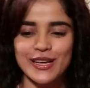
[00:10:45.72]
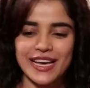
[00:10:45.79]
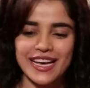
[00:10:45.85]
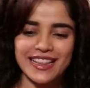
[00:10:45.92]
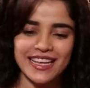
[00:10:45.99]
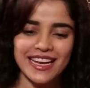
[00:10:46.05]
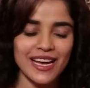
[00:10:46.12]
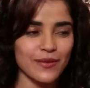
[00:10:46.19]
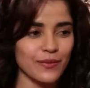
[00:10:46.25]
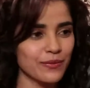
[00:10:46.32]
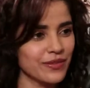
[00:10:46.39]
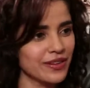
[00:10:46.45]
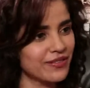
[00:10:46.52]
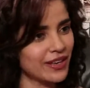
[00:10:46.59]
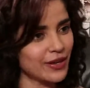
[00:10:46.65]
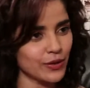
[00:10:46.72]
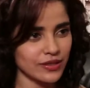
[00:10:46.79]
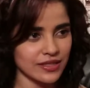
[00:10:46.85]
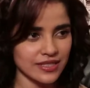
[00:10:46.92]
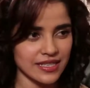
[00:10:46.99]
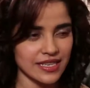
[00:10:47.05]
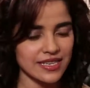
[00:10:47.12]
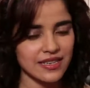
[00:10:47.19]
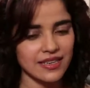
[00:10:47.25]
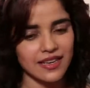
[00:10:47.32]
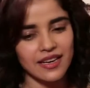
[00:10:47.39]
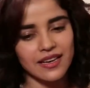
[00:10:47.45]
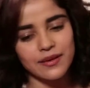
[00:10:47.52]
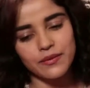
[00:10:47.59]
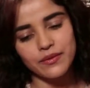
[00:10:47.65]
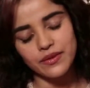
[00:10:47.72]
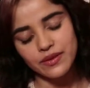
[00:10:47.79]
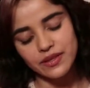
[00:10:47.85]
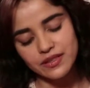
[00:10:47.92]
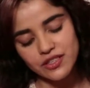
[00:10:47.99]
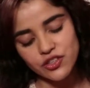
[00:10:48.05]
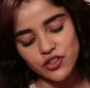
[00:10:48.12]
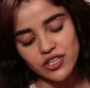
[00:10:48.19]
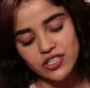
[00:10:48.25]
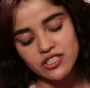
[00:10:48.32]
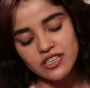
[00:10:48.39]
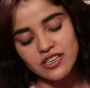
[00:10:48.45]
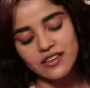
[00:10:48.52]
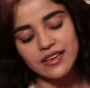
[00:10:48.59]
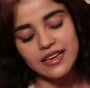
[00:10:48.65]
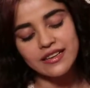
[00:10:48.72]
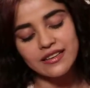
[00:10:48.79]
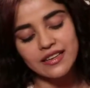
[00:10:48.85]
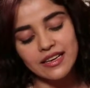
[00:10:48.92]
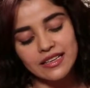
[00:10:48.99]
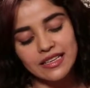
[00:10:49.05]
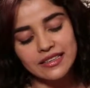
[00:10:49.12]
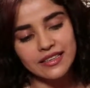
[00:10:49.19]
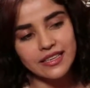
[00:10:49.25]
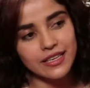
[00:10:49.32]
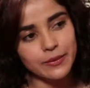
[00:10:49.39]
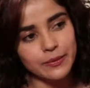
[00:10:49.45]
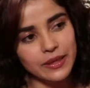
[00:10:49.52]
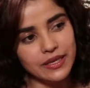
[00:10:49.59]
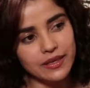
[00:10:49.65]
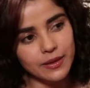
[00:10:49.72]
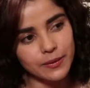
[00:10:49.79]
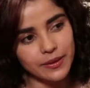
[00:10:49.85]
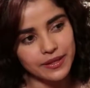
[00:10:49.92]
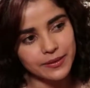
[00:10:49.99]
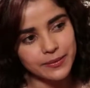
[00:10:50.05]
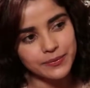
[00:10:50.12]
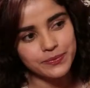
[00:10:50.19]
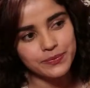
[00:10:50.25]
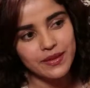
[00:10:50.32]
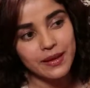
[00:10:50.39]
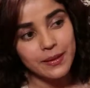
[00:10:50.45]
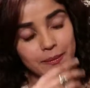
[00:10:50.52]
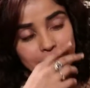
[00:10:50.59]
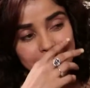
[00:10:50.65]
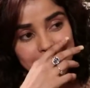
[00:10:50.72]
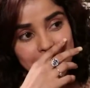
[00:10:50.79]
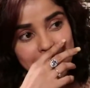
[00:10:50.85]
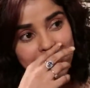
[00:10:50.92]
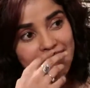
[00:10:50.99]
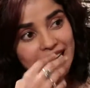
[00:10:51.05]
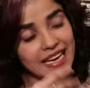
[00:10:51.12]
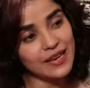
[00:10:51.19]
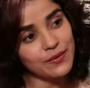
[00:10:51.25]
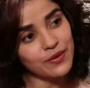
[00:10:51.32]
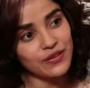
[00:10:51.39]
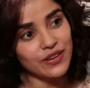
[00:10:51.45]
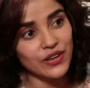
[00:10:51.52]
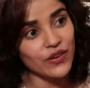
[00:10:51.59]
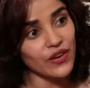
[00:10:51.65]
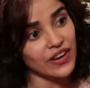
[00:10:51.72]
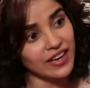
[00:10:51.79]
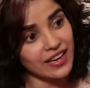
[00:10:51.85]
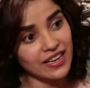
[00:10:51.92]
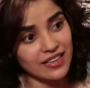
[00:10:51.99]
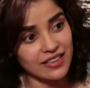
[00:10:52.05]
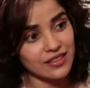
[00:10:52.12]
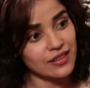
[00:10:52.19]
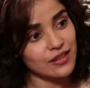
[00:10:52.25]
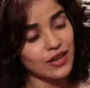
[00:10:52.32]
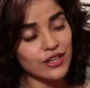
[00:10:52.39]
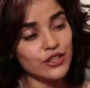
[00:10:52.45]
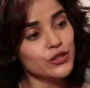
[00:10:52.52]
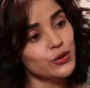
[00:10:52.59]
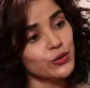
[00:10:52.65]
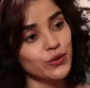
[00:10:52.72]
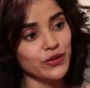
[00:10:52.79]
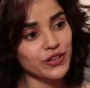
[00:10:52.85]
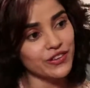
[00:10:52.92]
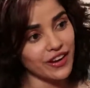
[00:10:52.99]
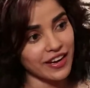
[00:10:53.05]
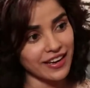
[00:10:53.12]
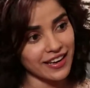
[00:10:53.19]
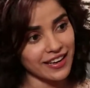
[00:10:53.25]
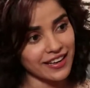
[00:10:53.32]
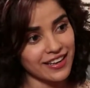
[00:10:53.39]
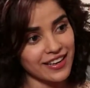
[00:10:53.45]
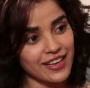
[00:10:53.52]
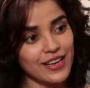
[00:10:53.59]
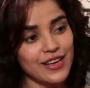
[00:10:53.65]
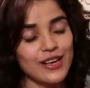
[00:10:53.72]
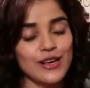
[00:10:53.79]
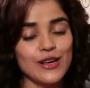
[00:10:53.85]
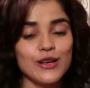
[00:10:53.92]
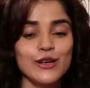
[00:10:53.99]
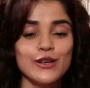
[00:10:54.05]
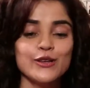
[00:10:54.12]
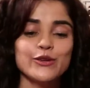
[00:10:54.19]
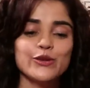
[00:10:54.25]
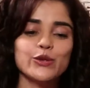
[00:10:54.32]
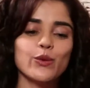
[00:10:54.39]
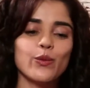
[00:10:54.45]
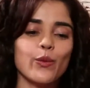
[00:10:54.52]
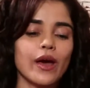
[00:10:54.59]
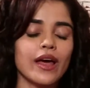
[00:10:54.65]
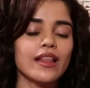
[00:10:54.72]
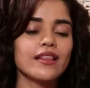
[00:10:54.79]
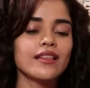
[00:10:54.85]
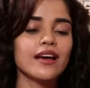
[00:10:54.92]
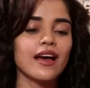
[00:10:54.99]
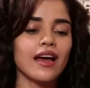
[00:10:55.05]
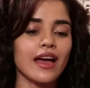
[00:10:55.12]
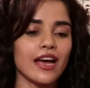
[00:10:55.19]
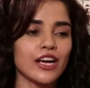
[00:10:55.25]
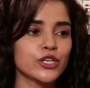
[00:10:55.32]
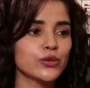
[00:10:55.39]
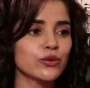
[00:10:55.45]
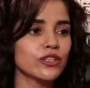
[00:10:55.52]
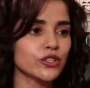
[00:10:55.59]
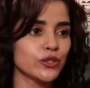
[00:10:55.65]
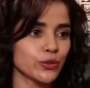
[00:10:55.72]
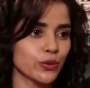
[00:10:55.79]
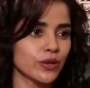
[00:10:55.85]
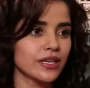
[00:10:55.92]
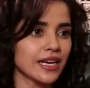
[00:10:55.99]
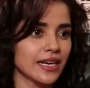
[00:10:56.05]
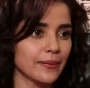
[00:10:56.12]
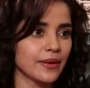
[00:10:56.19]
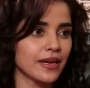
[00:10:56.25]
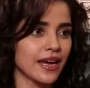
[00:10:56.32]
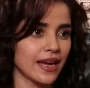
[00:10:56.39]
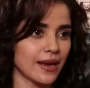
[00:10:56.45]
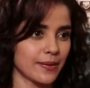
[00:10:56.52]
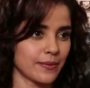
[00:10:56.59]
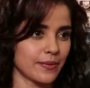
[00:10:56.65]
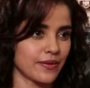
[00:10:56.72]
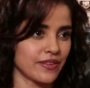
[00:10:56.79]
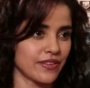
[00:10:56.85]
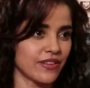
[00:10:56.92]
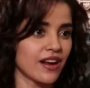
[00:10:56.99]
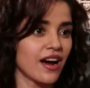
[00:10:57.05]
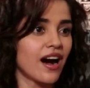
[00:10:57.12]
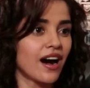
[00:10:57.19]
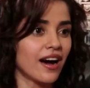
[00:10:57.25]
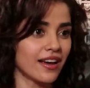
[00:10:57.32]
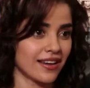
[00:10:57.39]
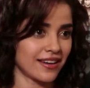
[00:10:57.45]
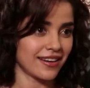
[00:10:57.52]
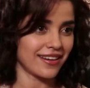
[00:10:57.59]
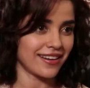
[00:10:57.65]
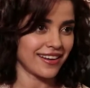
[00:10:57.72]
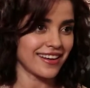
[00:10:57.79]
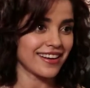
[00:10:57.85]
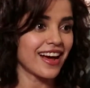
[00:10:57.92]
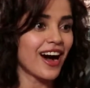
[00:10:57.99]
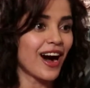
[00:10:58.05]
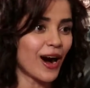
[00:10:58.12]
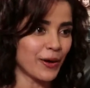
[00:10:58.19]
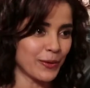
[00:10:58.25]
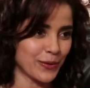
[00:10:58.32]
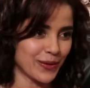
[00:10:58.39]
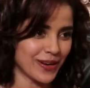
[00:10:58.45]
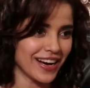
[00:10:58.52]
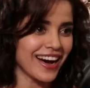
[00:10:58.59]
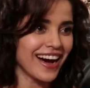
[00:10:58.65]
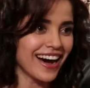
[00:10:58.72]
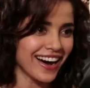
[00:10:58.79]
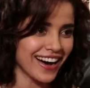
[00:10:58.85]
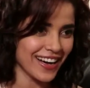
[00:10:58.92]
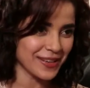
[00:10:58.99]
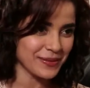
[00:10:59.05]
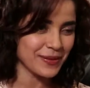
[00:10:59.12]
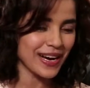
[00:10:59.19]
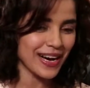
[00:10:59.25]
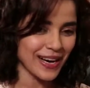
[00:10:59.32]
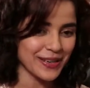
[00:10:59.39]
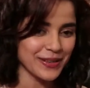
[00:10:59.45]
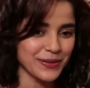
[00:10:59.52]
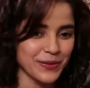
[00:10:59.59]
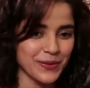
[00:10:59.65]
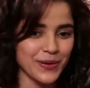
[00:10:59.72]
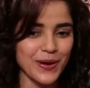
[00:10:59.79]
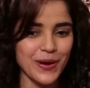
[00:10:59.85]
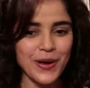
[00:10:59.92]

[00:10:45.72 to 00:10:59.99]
and then I, we went on set and we were just rehearsing a line. Then it hit me a little bit. Yeah. But then again, we were drinking. Continue, we were drinking. Hmm. So when the actual shoot time came, we were high, and how I I know.